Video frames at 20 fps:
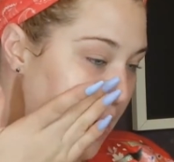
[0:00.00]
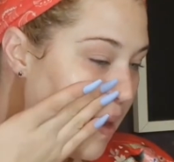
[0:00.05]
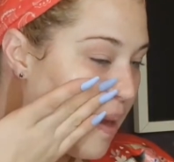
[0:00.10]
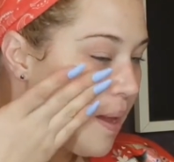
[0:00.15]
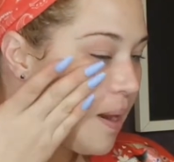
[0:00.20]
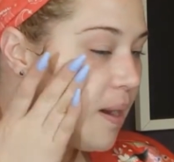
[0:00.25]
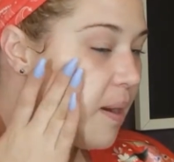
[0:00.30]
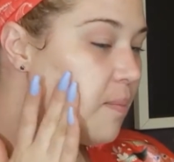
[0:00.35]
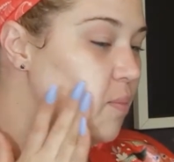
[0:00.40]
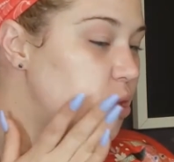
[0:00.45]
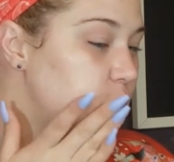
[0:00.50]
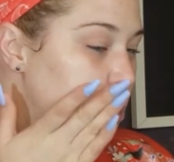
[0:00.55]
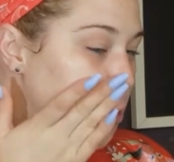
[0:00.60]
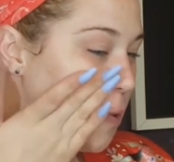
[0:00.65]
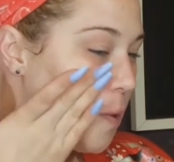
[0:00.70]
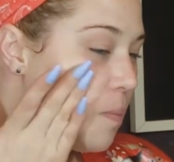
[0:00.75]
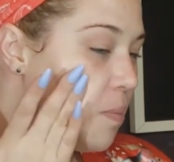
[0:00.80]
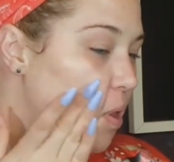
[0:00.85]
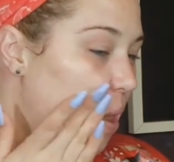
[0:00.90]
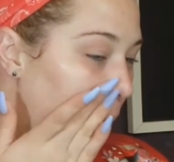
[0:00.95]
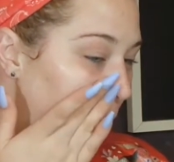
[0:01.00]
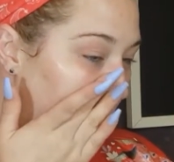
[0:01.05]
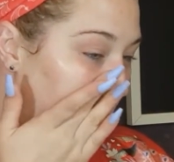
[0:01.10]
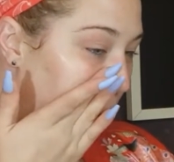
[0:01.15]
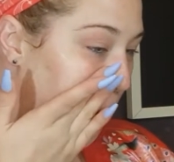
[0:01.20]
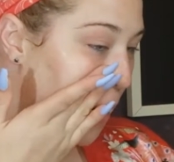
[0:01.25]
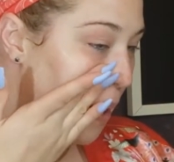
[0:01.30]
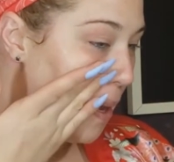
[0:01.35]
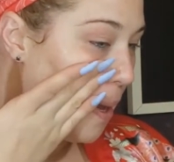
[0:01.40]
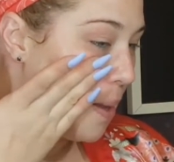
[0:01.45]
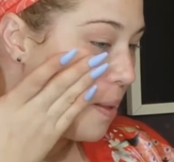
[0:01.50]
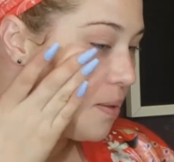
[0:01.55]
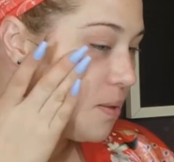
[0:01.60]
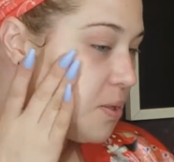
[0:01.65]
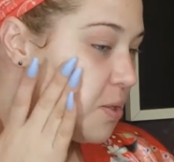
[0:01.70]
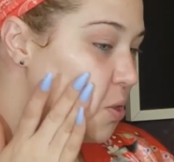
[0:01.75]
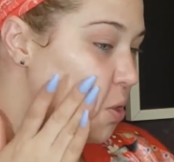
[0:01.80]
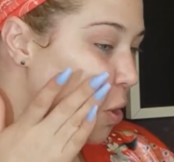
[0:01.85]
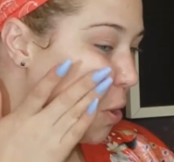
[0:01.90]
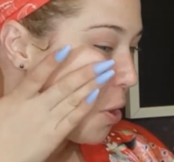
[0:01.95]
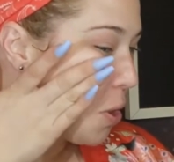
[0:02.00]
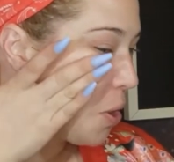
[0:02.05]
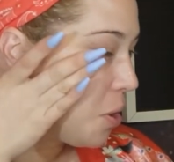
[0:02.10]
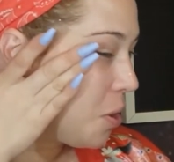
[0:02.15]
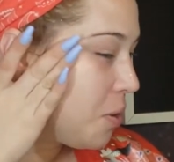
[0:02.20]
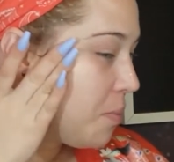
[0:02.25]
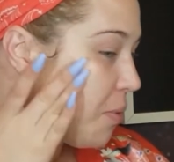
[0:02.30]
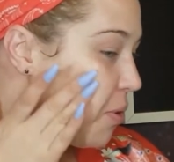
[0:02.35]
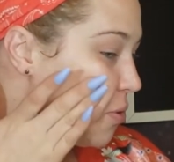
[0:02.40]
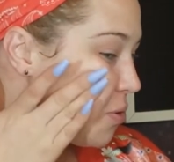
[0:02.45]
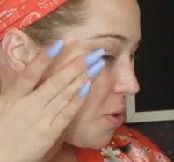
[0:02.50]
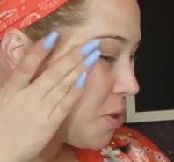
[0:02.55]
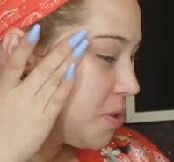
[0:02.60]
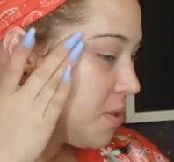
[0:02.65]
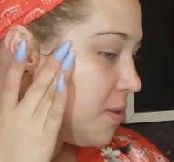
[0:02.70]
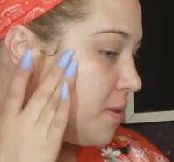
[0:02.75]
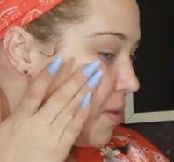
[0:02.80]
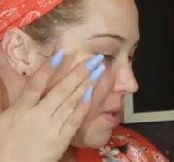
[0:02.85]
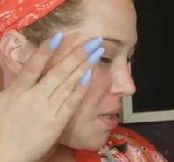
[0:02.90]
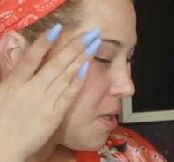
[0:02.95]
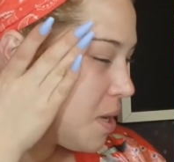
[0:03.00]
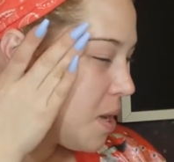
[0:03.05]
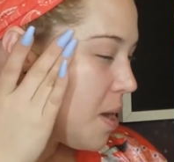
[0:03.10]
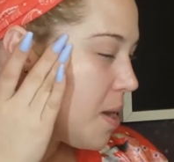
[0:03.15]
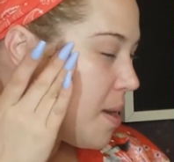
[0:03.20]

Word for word: And I'm just applying it in circular motions.